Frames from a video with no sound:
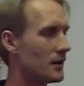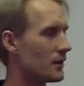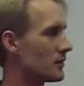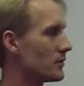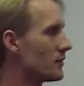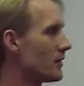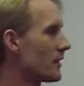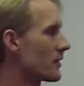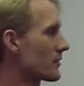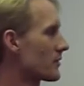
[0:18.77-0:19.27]

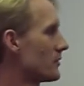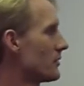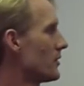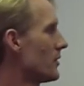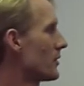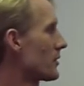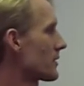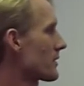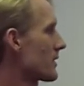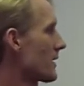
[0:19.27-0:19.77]
You'll also
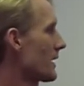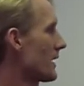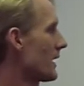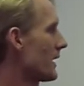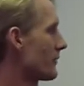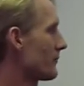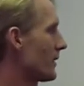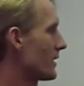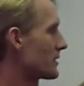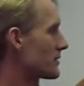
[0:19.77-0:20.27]
notice that I
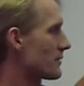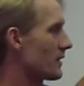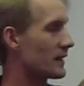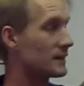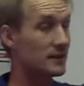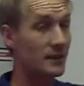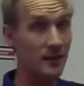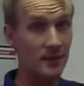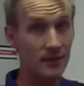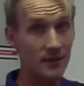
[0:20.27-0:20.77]
have my
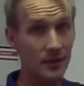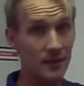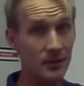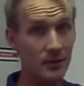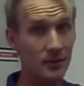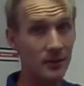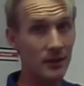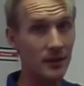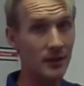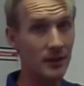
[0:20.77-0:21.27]
direct link cell
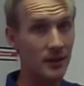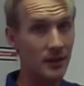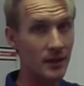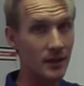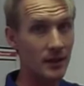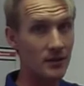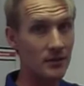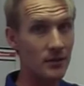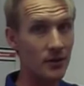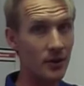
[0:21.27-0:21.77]
unit
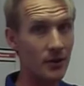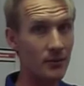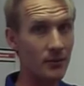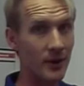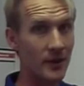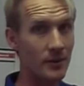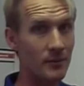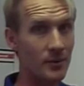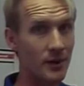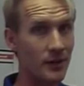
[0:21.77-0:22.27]
installed
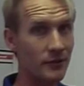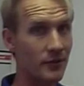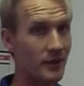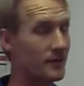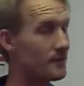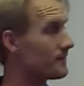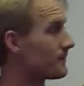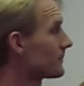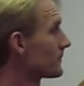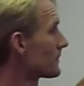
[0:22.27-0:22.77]
right above it,
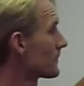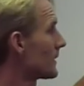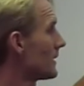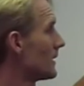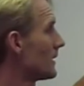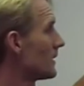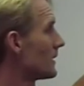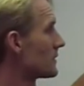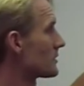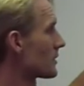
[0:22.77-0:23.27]

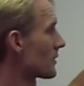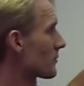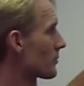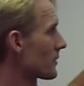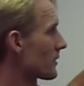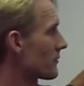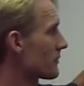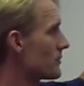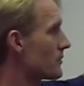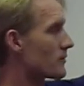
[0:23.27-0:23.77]
just
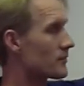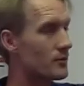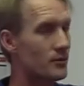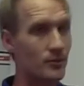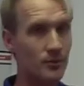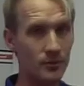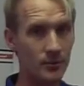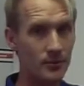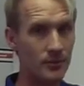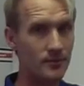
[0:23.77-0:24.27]
with a few
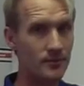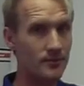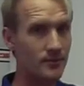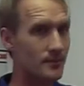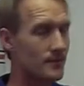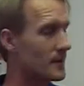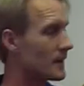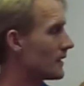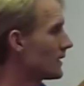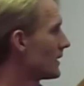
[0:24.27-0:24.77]
screws.
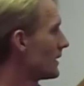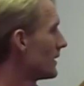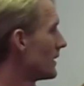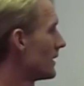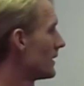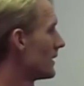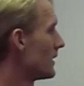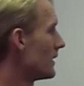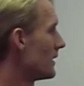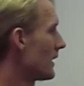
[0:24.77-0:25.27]

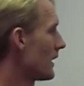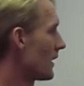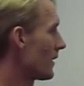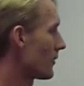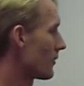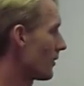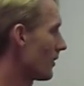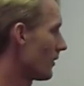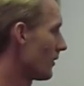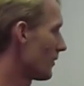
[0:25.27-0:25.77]

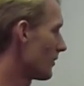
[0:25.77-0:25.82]
Now,